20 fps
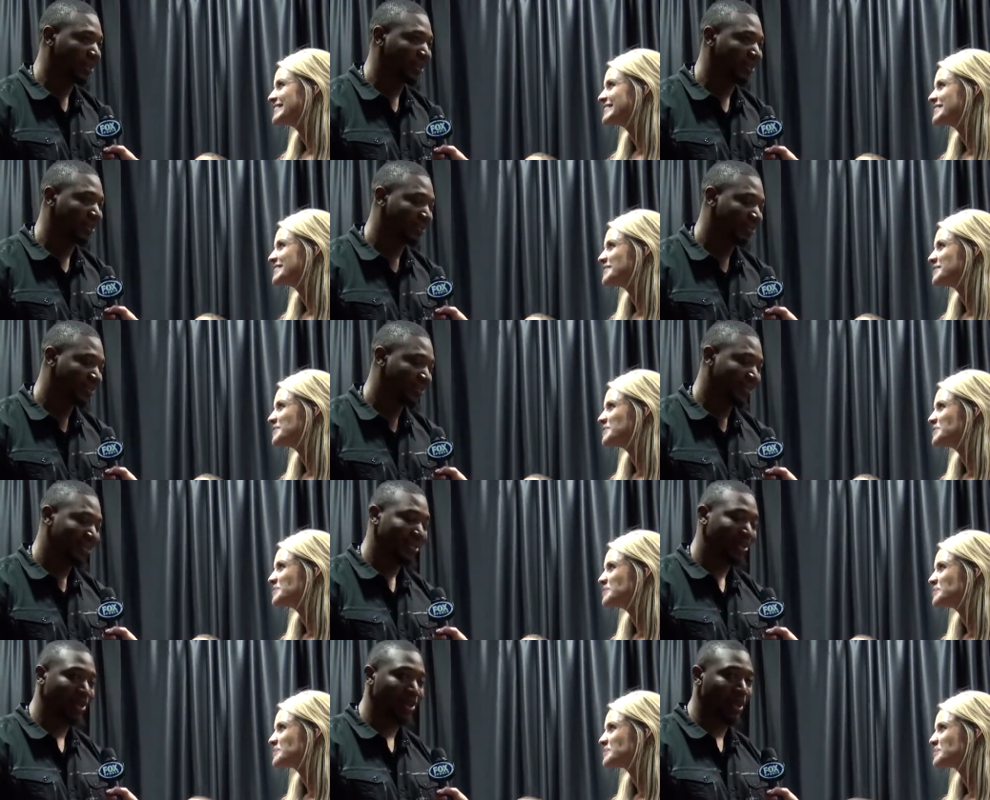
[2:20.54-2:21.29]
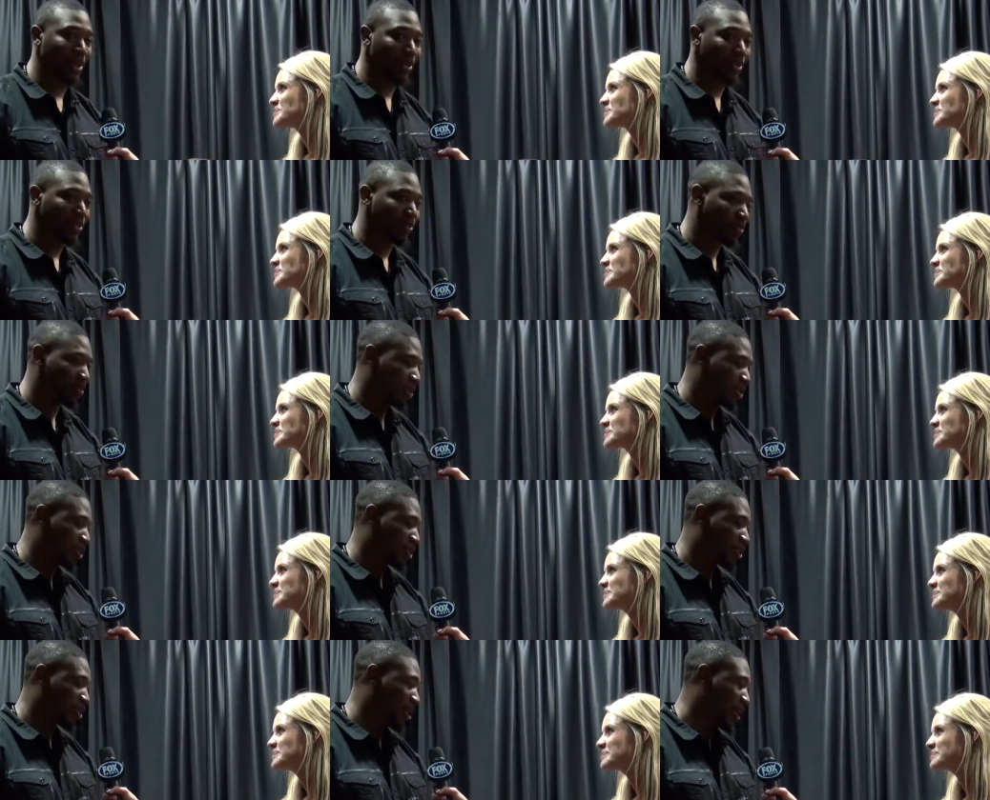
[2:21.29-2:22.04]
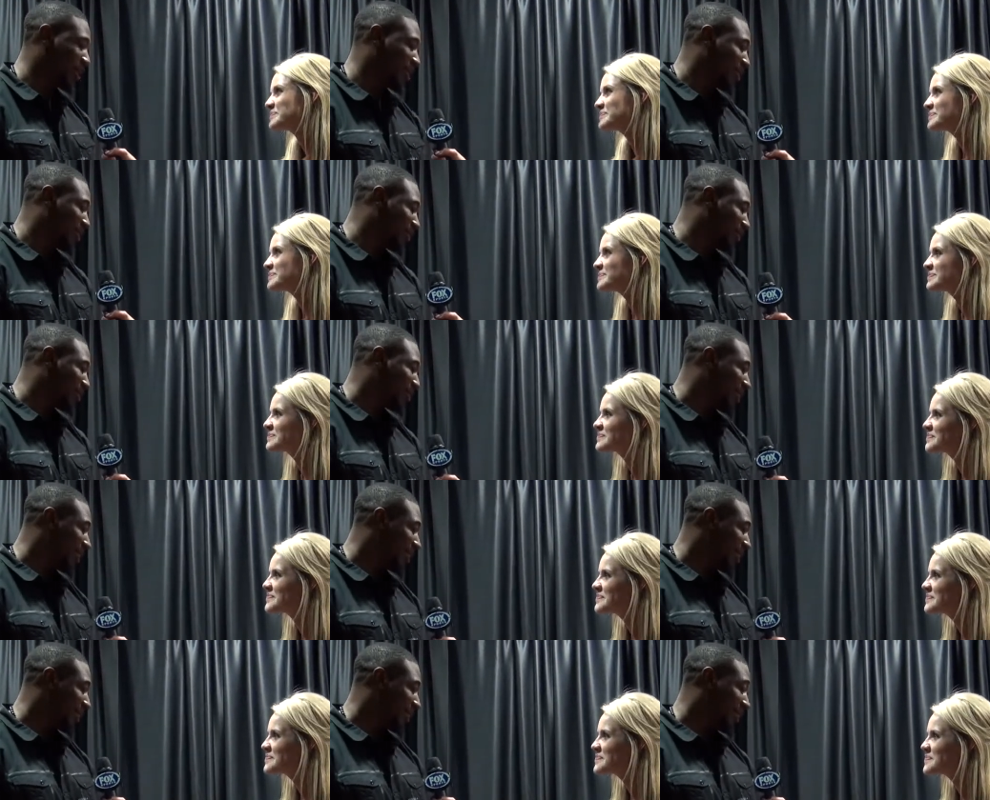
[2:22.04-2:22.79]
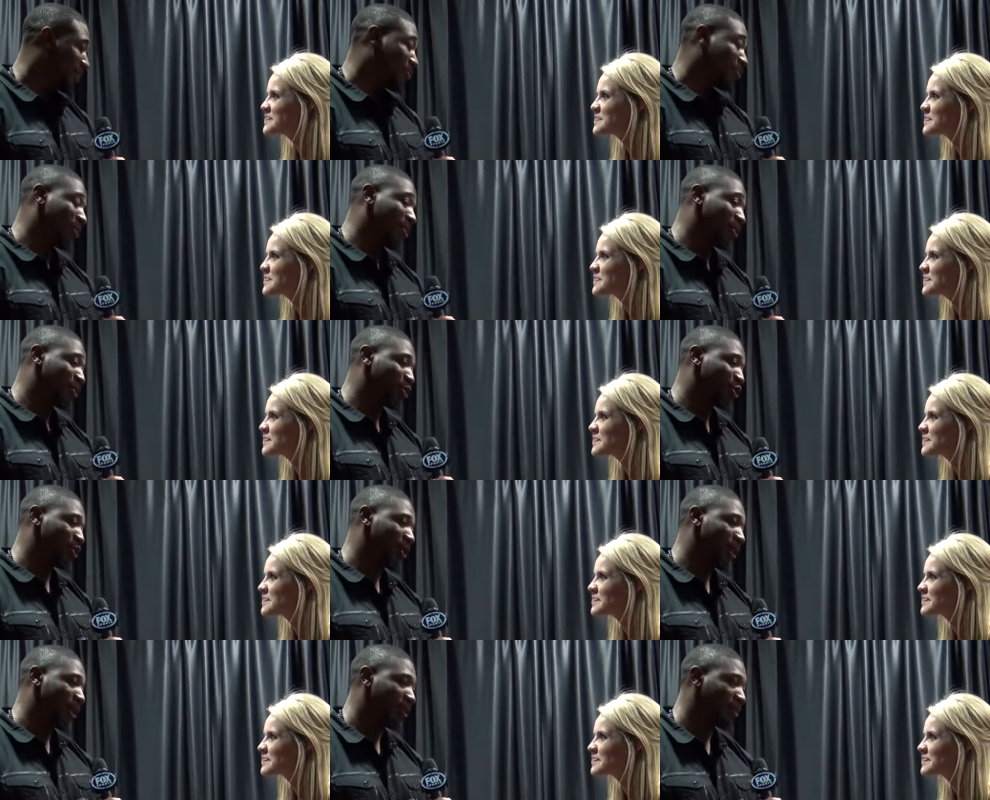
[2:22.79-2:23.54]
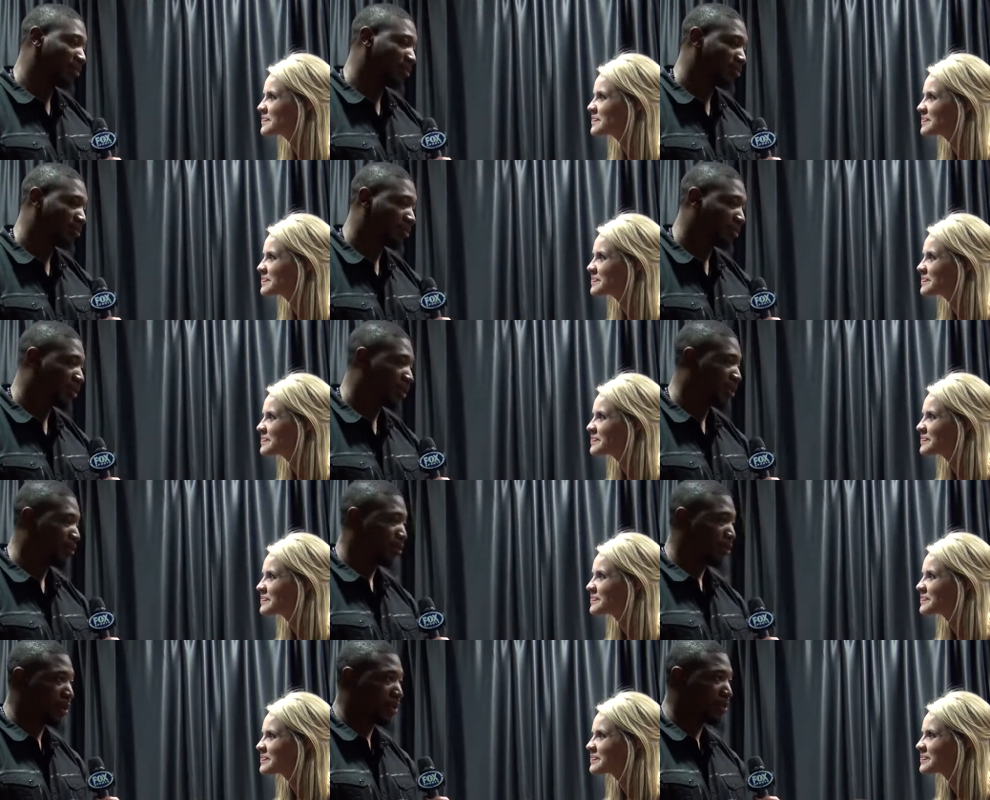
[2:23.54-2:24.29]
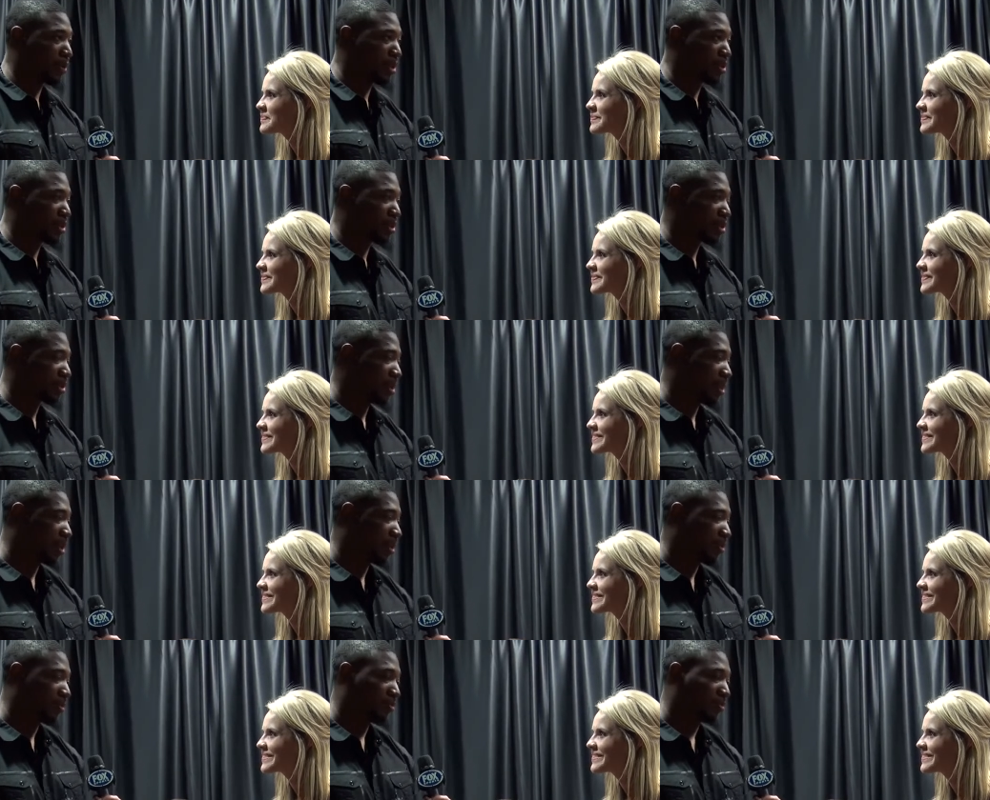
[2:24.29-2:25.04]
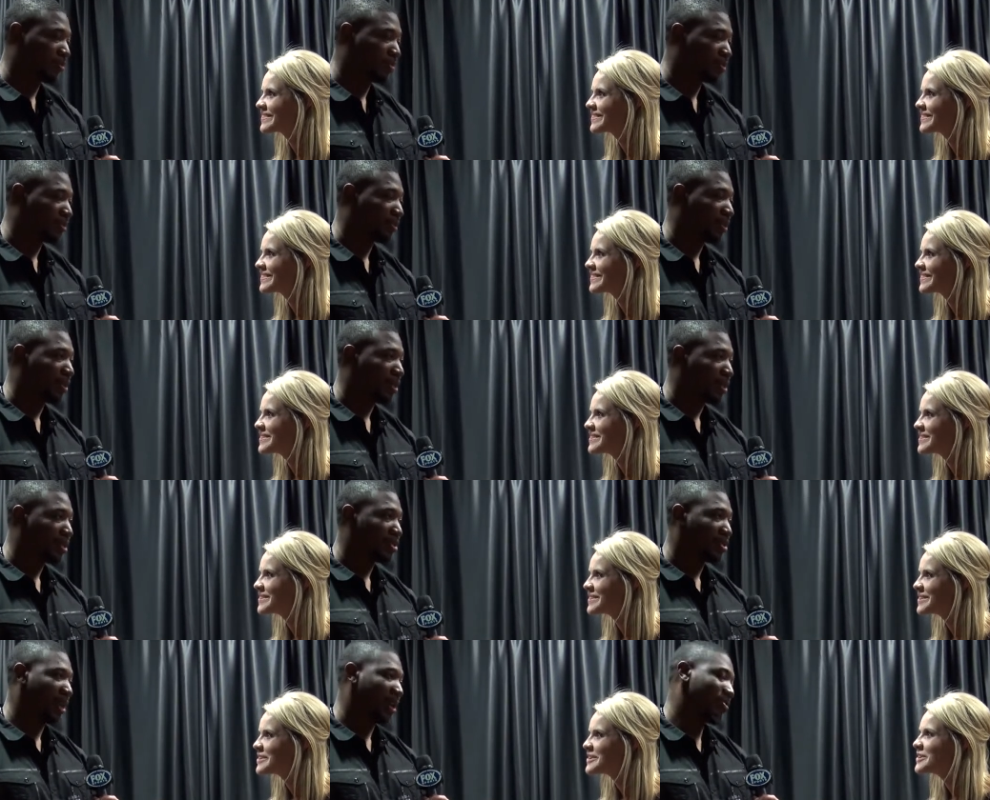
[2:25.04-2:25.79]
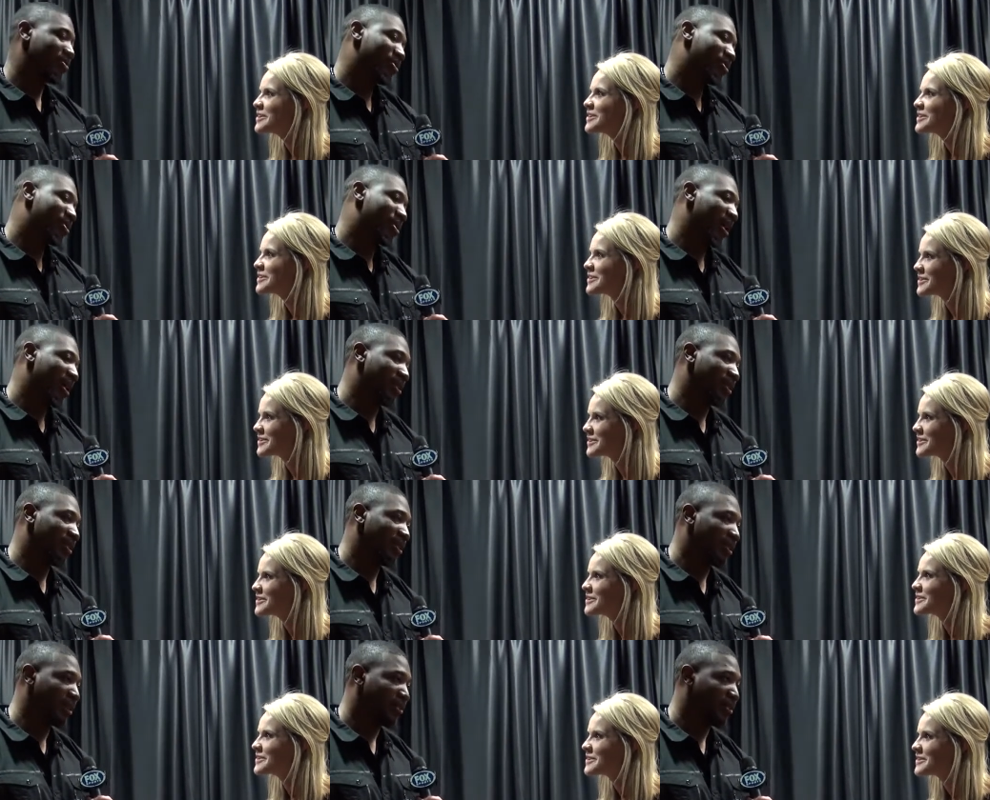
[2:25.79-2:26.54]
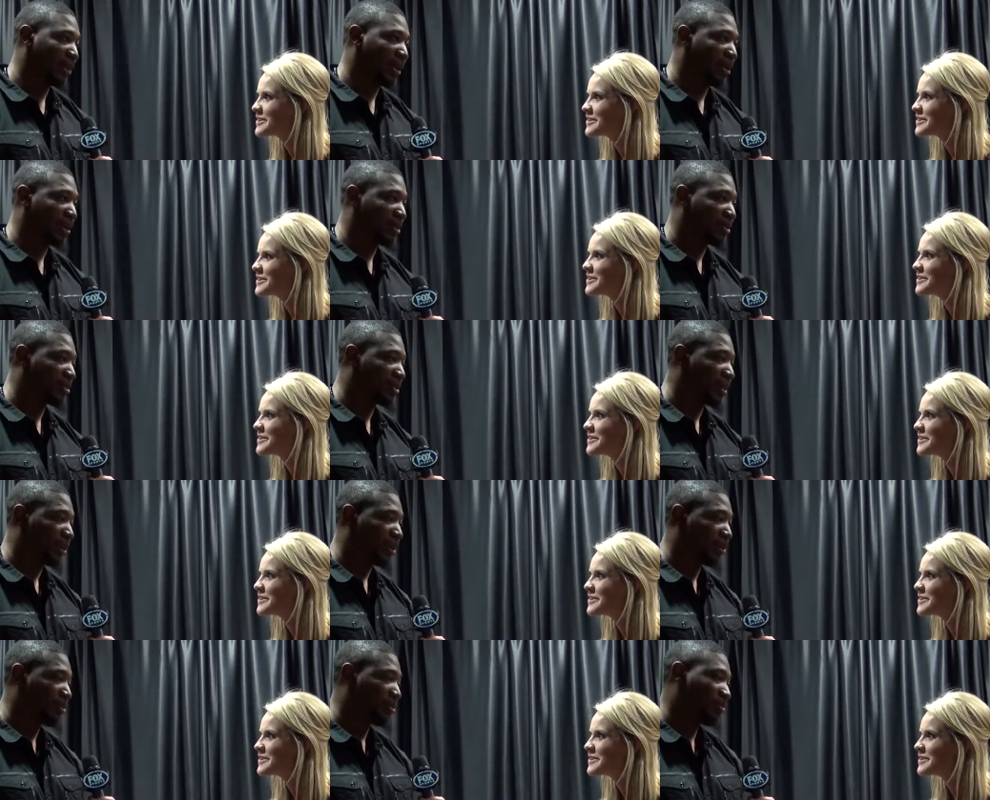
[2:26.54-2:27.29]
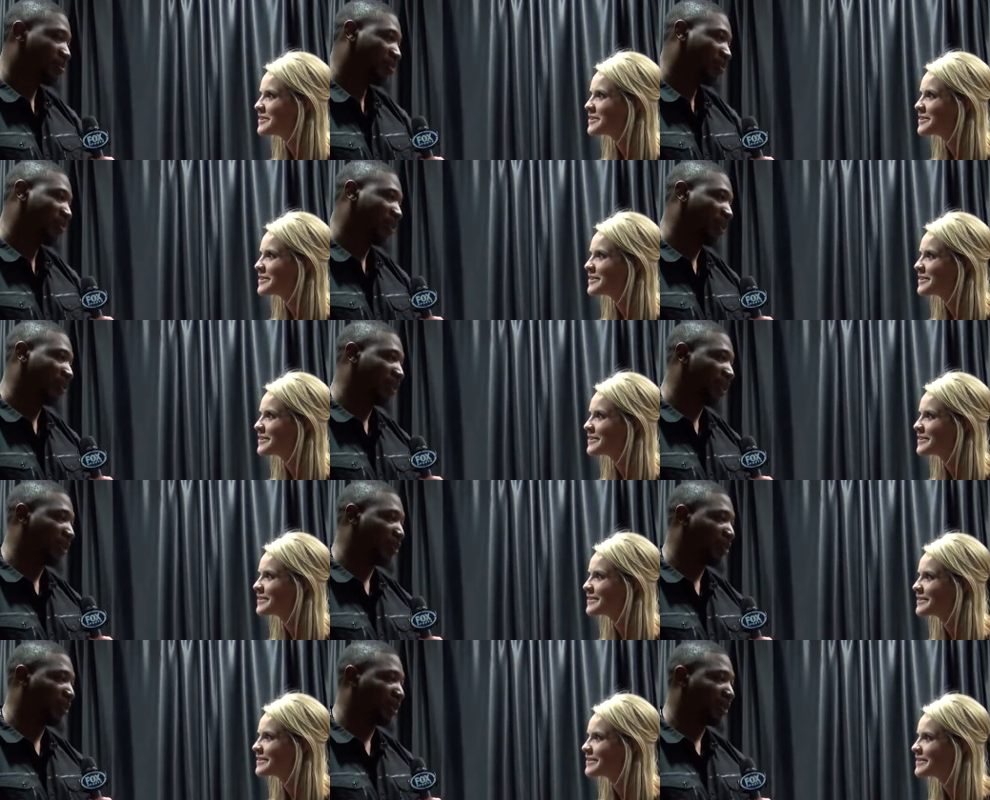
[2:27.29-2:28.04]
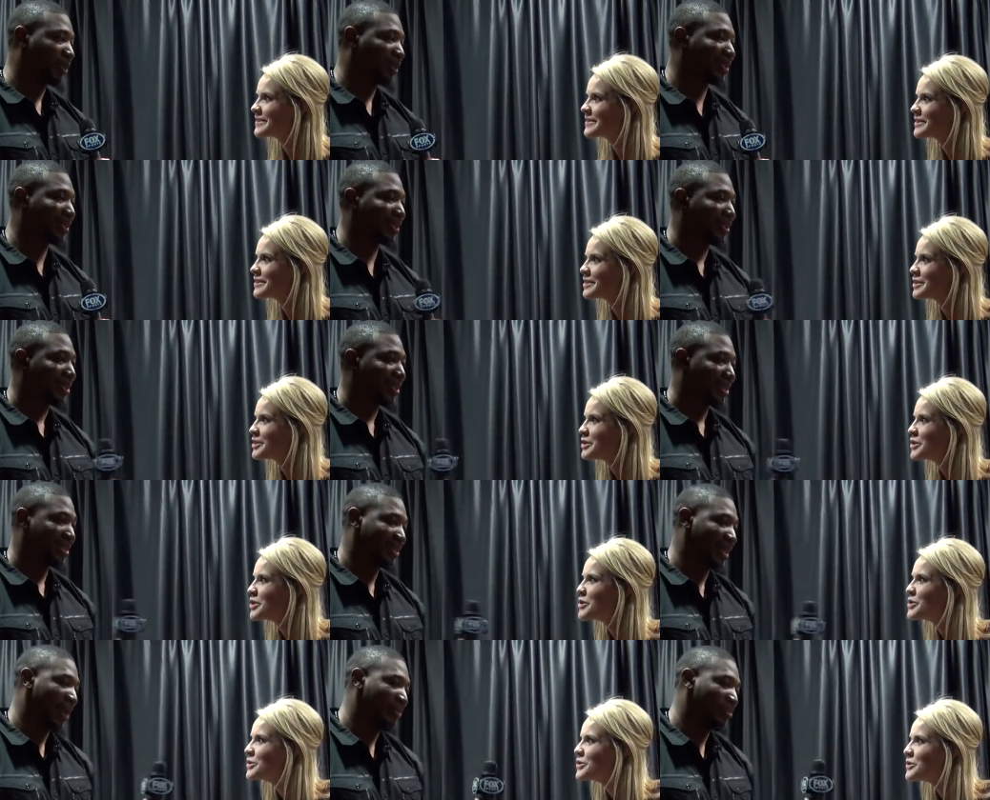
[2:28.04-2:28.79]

Speaker 1: and you know, we just try to keep him on track. You know, pretty much that's all. So I was just kind of amazed that he felt that way, because